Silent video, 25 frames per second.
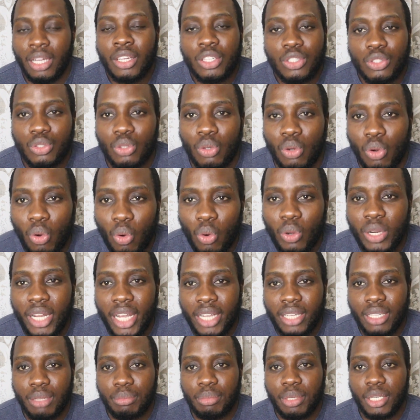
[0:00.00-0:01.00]
So go there
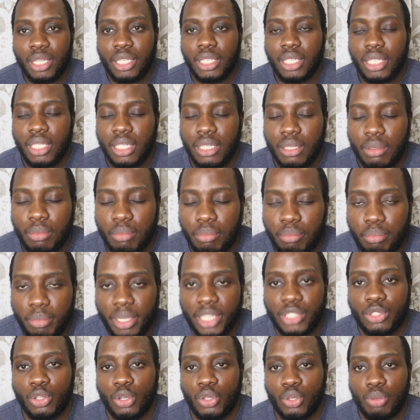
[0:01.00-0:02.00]
in the beginning.
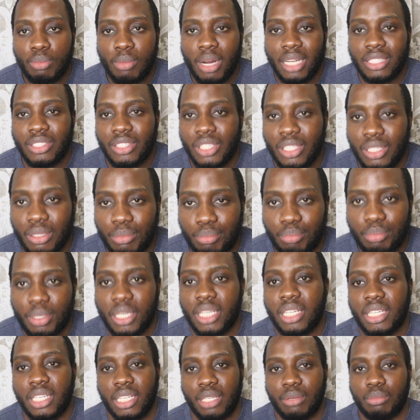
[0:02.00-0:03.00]
Make sure you master the
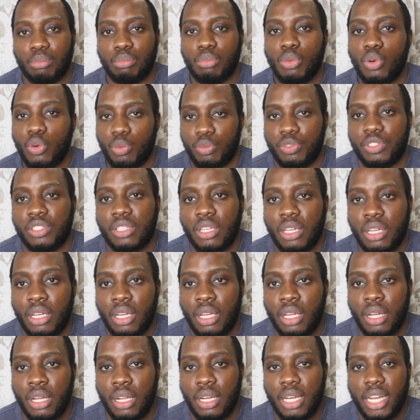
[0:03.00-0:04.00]
beginning moves,
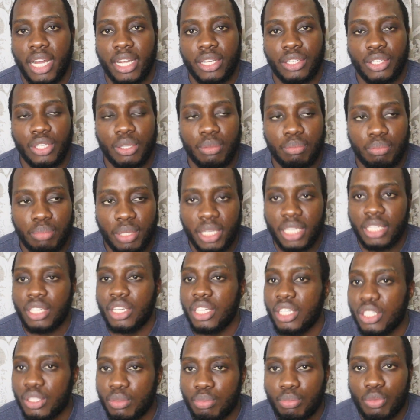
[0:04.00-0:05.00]
like the
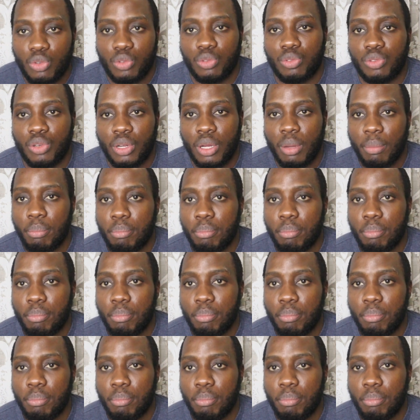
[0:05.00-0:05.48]
beginner's move.